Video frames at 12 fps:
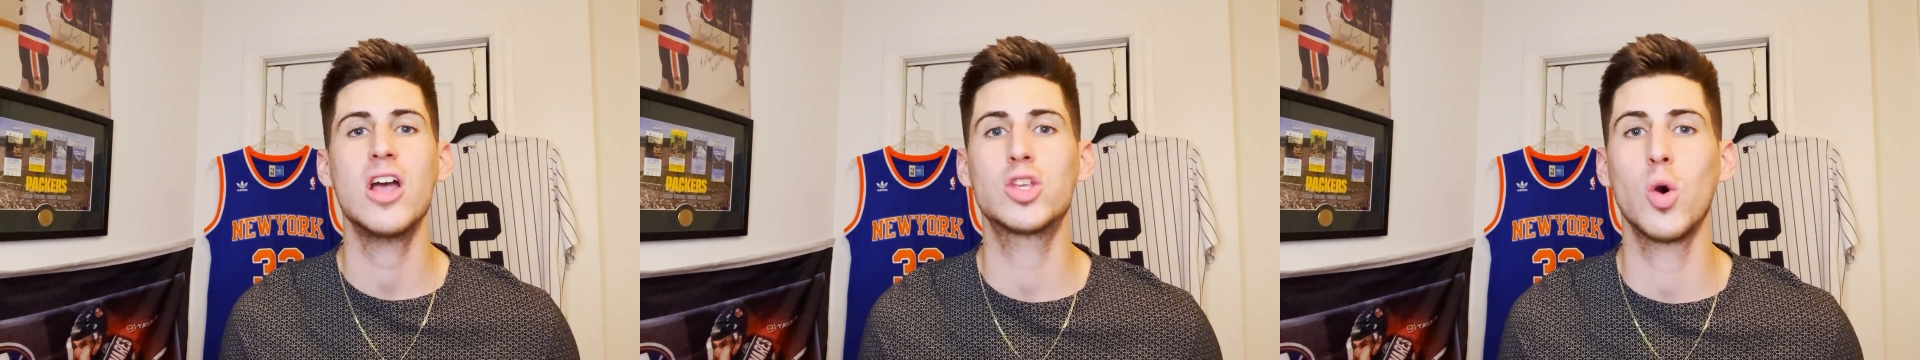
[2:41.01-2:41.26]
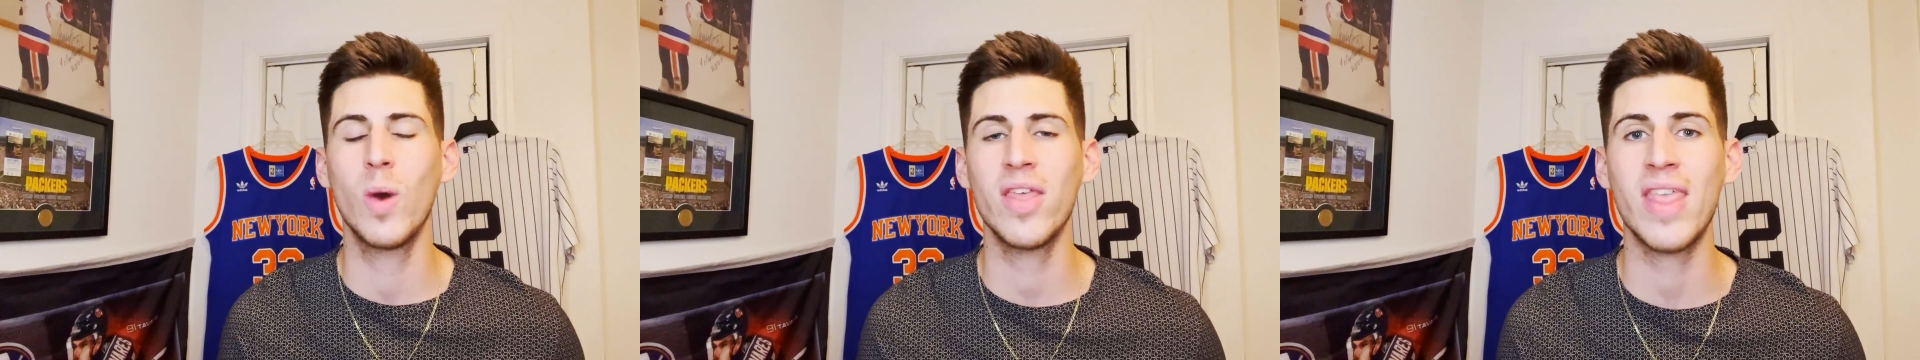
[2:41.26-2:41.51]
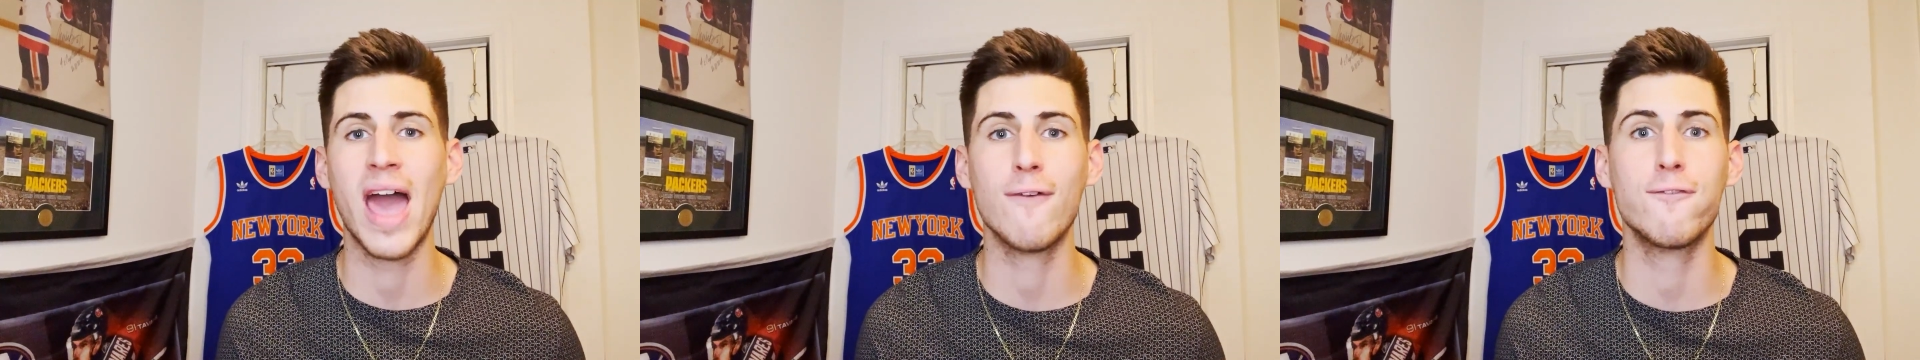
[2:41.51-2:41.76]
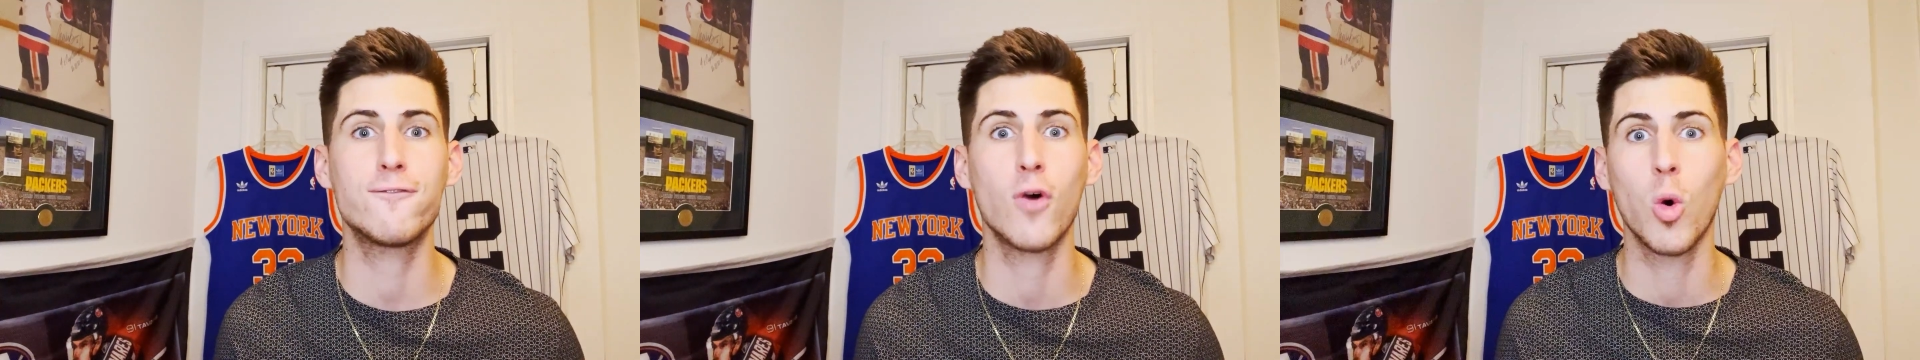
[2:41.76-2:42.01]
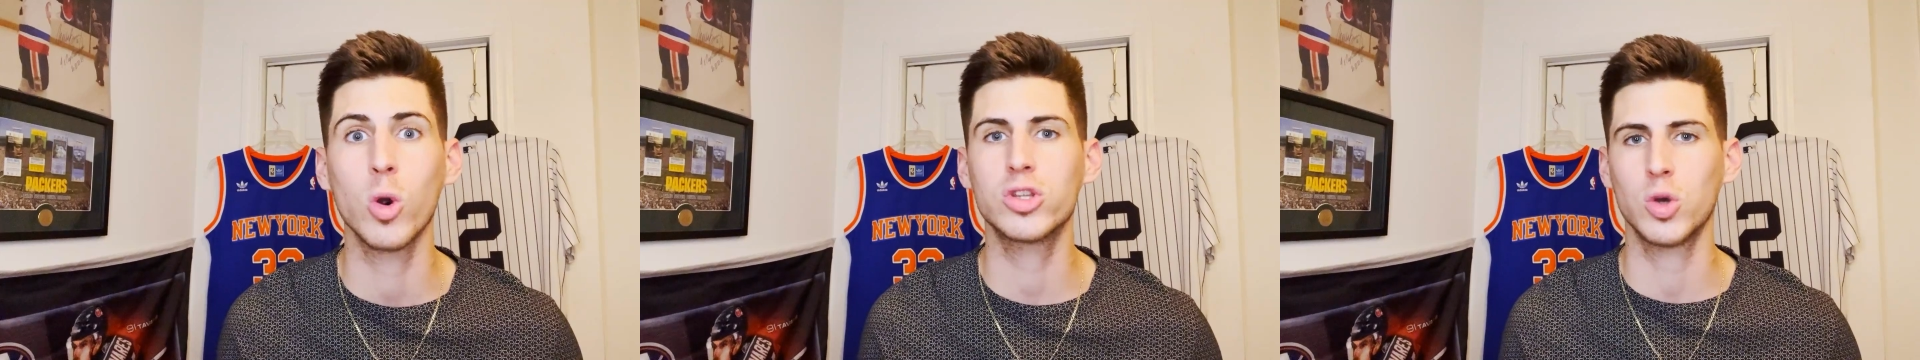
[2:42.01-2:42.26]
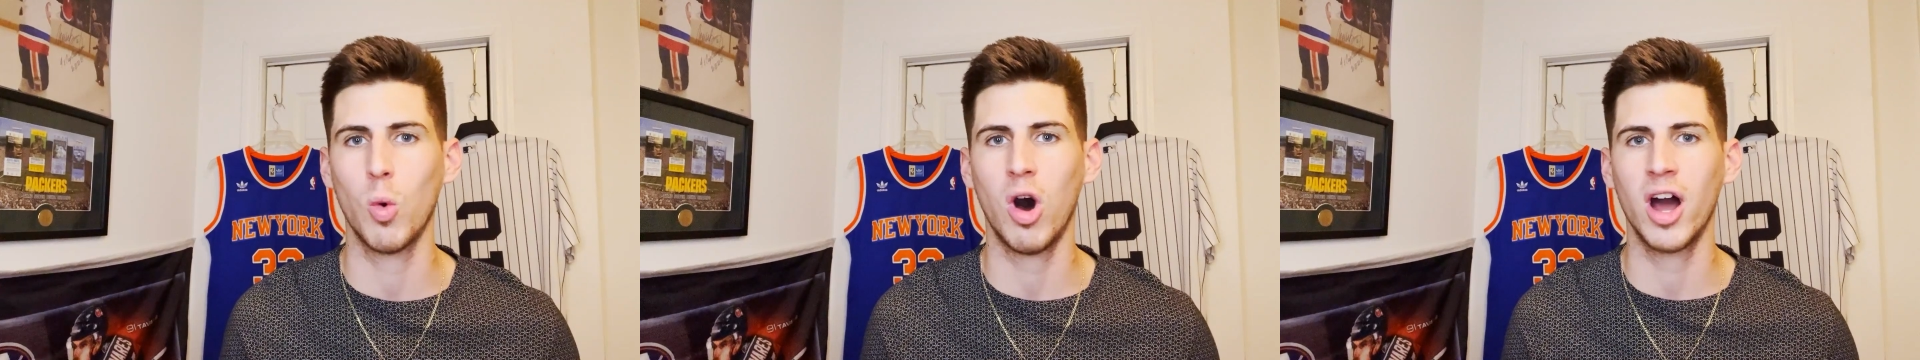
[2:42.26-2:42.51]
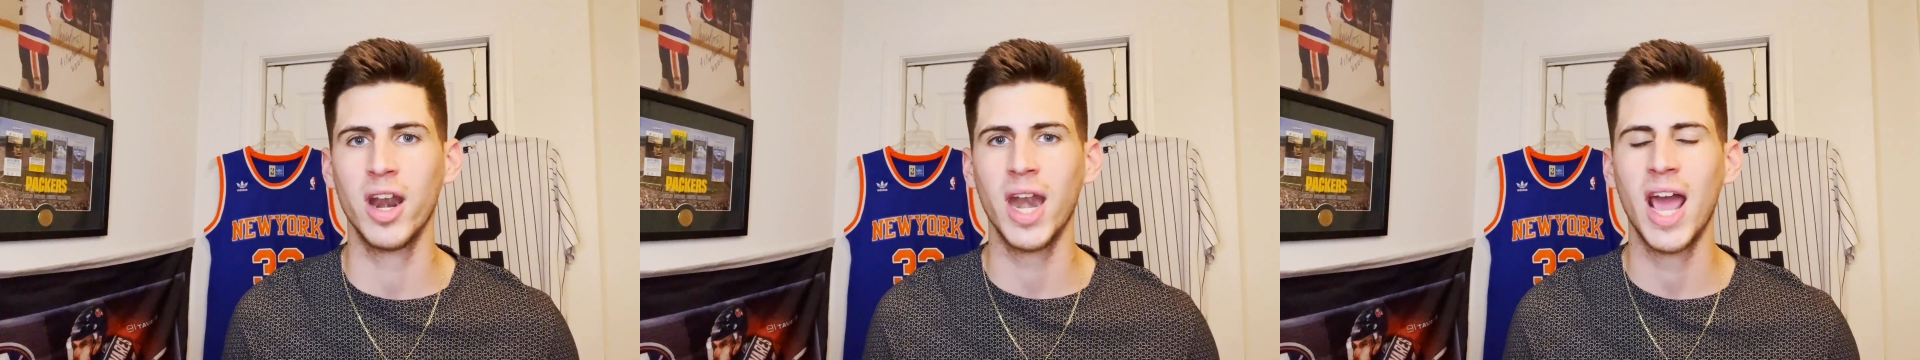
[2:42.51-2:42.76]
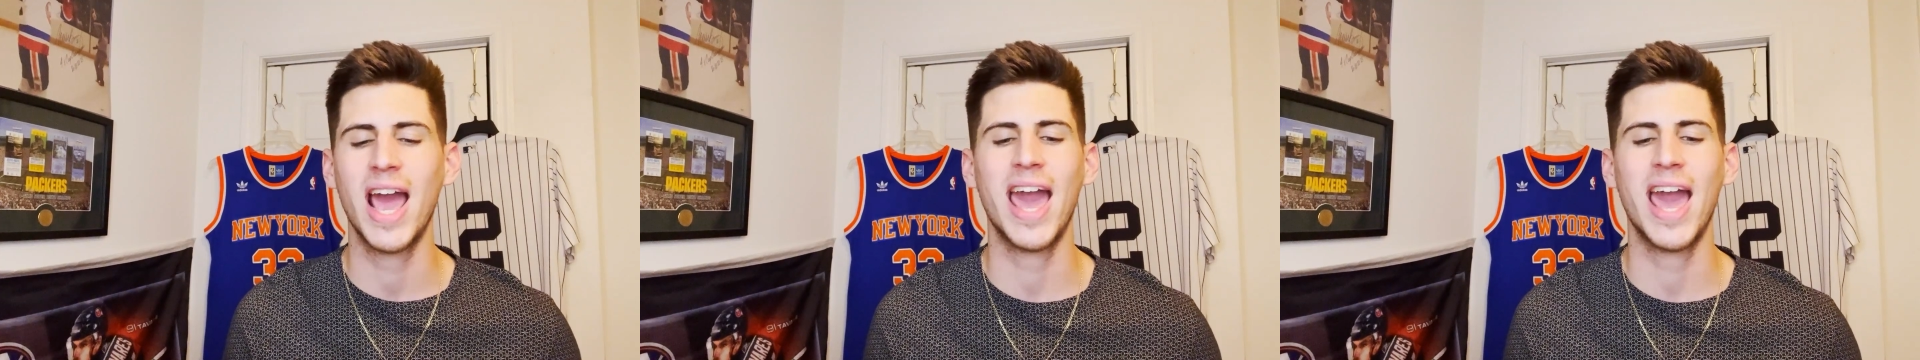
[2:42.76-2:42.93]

to win that 4-1.